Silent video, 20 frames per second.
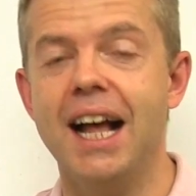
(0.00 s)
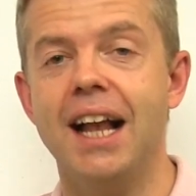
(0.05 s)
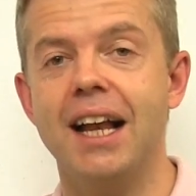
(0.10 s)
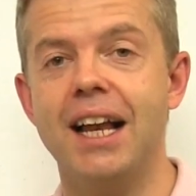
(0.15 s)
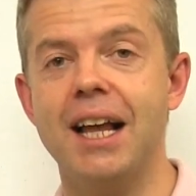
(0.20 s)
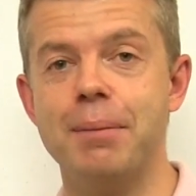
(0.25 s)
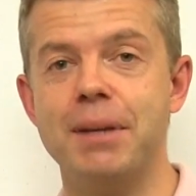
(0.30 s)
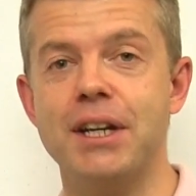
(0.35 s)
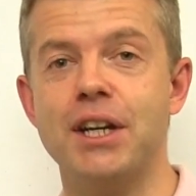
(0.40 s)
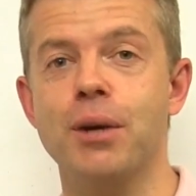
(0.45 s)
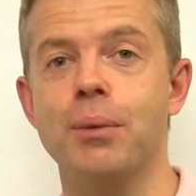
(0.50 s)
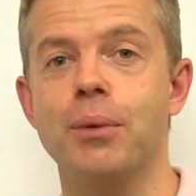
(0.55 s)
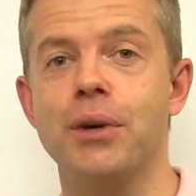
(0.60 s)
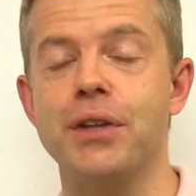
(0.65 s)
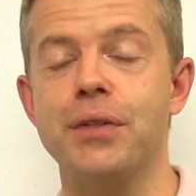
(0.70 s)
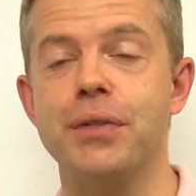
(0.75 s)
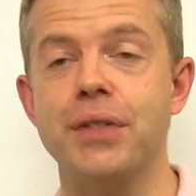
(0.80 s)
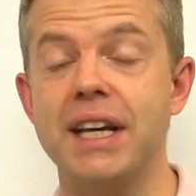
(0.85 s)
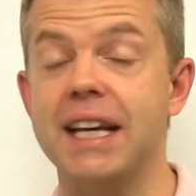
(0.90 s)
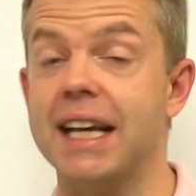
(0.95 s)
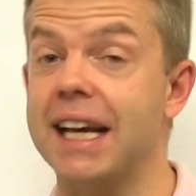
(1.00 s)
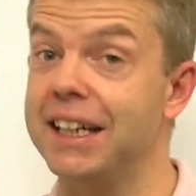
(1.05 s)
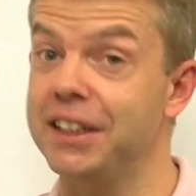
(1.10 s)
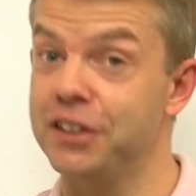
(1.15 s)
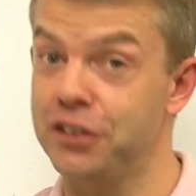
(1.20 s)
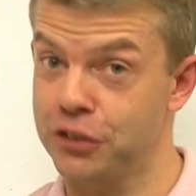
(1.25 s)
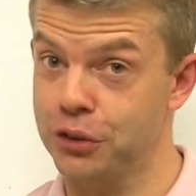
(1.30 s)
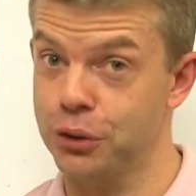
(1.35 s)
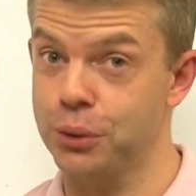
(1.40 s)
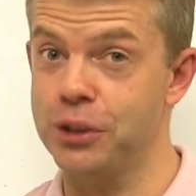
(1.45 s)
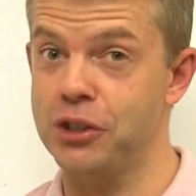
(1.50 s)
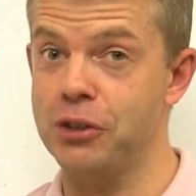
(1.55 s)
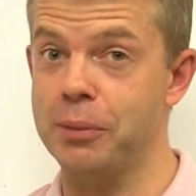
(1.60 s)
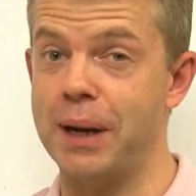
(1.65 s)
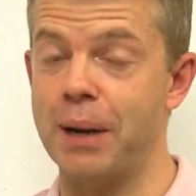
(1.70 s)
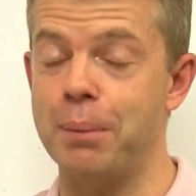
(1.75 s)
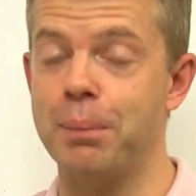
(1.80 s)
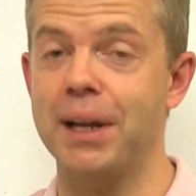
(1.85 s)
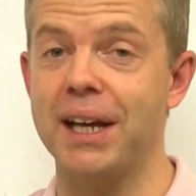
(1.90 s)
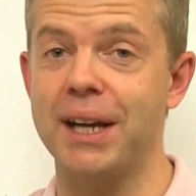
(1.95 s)
Let me know what you think. Any stories
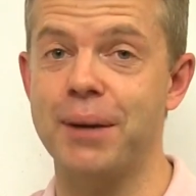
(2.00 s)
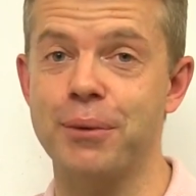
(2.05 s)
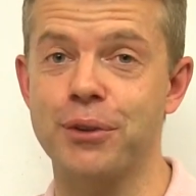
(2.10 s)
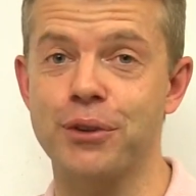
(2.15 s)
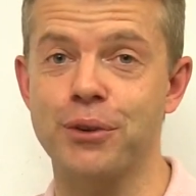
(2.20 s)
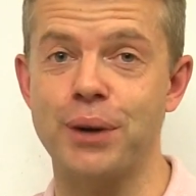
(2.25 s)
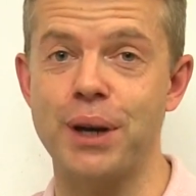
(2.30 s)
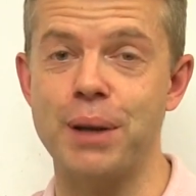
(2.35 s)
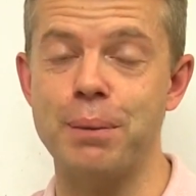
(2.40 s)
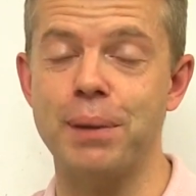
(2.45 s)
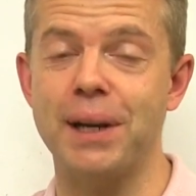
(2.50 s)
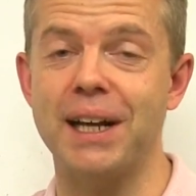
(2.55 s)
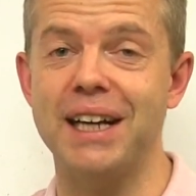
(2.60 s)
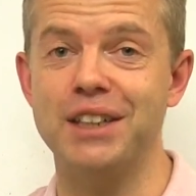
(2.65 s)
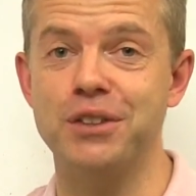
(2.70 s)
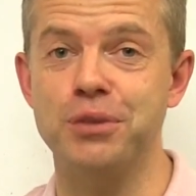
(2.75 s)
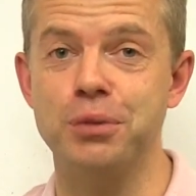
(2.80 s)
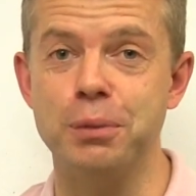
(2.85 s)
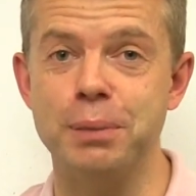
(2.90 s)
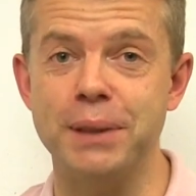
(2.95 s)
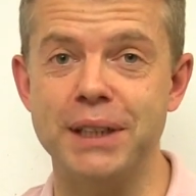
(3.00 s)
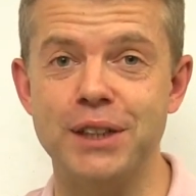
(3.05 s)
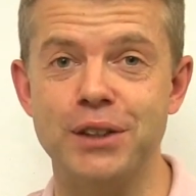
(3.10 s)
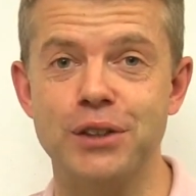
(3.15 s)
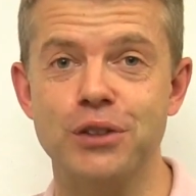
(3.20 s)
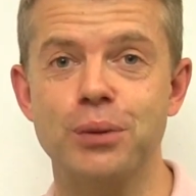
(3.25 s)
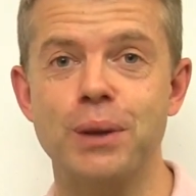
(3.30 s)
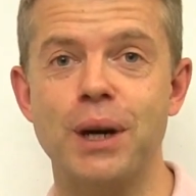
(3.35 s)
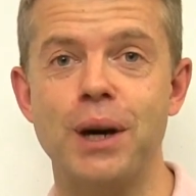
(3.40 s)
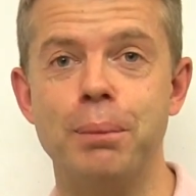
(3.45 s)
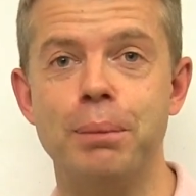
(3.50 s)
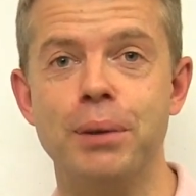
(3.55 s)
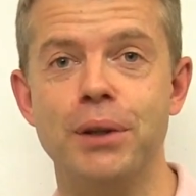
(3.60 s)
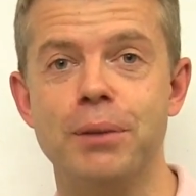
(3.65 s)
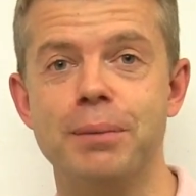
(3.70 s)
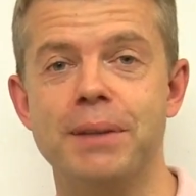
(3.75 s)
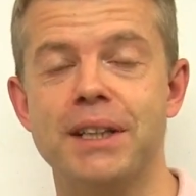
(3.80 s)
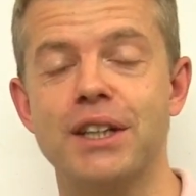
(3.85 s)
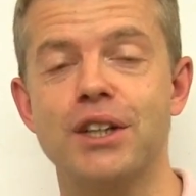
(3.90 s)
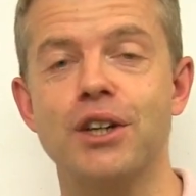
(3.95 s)
about playing with great players would be good as well. Put
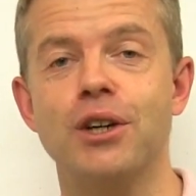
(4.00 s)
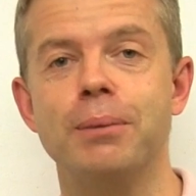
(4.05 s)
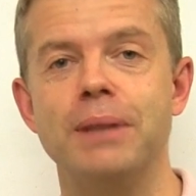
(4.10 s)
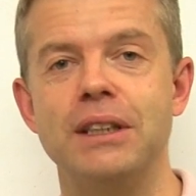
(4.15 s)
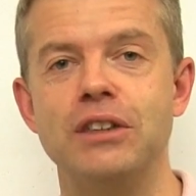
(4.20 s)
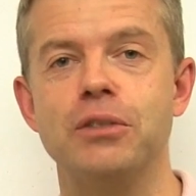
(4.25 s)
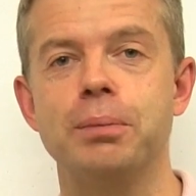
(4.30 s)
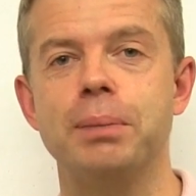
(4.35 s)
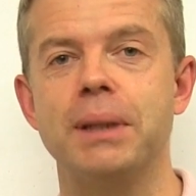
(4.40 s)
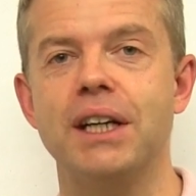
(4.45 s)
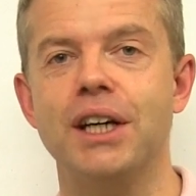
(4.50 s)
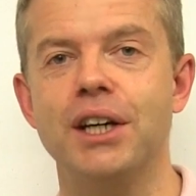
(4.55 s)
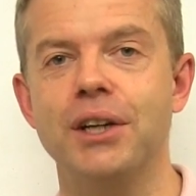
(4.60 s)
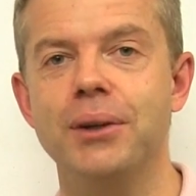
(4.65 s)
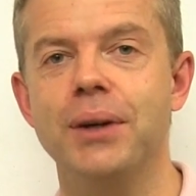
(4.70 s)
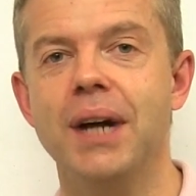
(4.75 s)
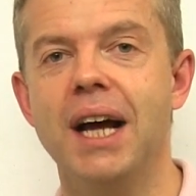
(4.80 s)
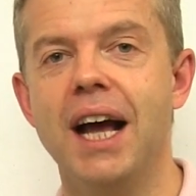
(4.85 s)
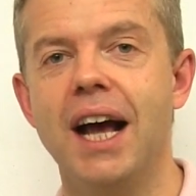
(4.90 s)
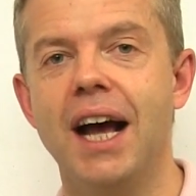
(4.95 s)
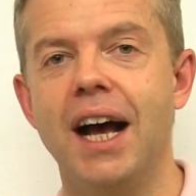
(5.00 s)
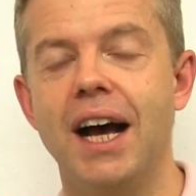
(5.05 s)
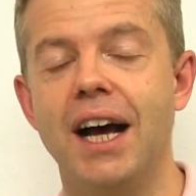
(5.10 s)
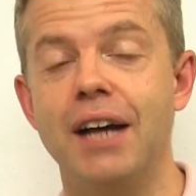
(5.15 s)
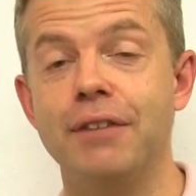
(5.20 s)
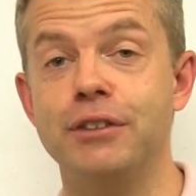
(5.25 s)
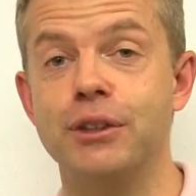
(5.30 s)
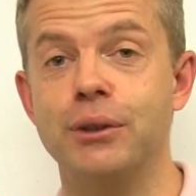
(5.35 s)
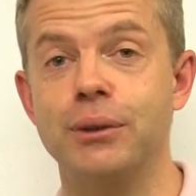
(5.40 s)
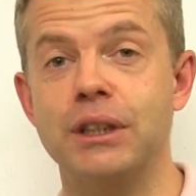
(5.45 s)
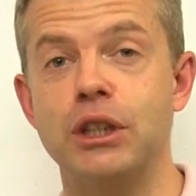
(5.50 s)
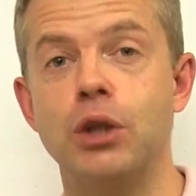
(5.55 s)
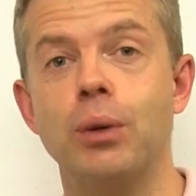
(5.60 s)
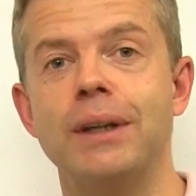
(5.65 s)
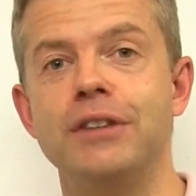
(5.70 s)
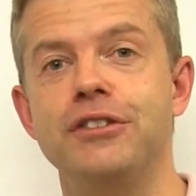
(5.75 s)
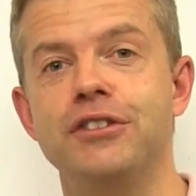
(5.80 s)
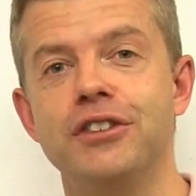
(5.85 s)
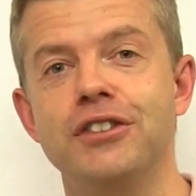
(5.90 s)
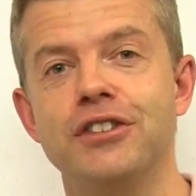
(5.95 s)
them in the comments below. If you've got any
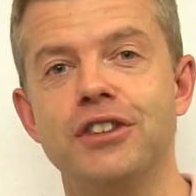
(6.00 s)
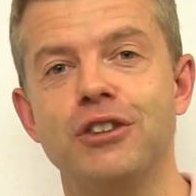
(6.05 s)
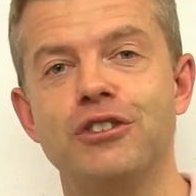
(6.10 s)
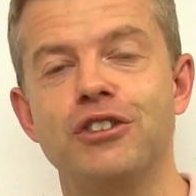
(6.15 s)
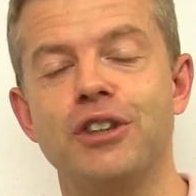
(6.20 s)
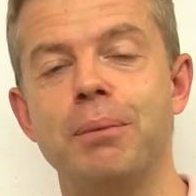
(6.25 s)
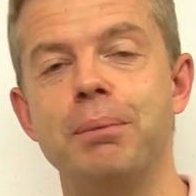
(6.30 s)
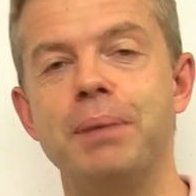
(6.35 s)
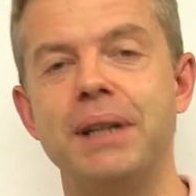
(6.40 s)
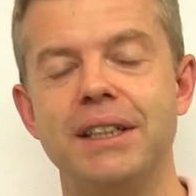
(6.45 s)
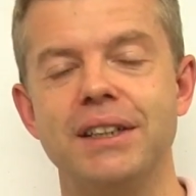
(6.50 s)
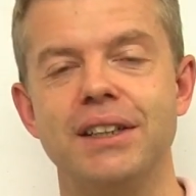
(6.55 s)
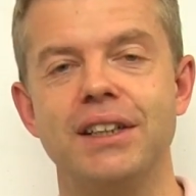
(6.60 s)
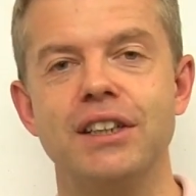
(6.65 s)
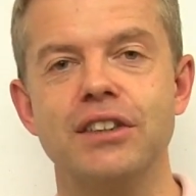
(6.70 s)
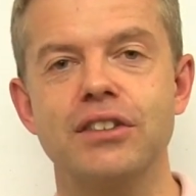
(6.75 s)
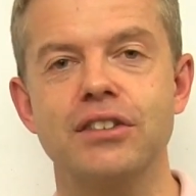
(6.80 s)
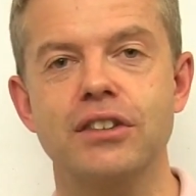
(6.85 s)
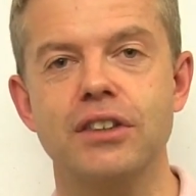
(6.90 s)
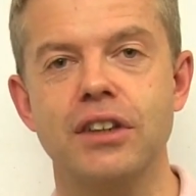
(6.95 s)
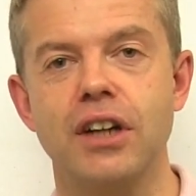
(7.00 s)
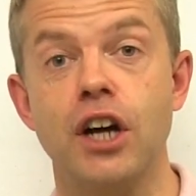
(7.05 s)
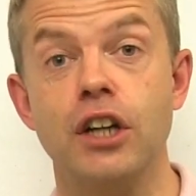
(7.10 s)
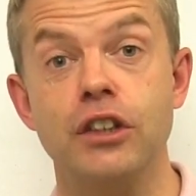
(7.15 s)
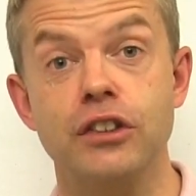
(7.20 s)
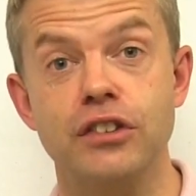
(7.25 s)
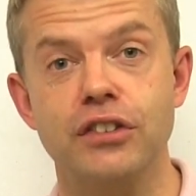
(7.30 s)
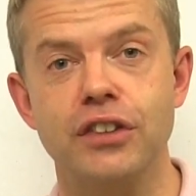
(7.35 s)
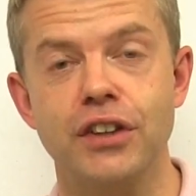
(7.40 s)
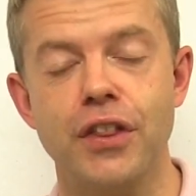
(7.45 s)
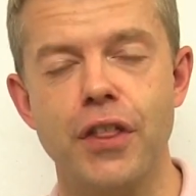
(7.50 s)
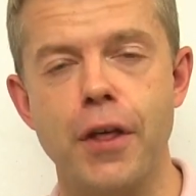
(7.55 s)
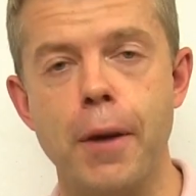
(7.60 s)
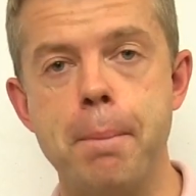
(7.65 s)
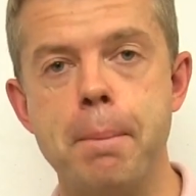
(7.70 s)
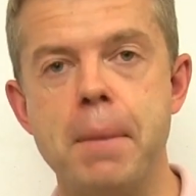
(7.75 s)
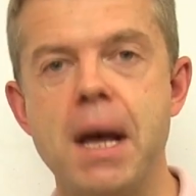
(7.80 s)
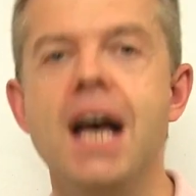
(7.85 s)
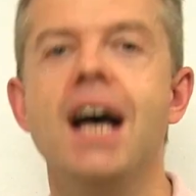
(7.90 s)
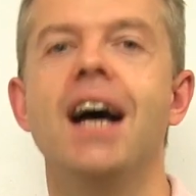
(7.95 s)
questions, I'll jump in and answer
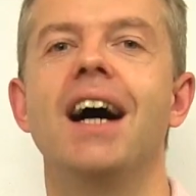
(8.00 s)
them.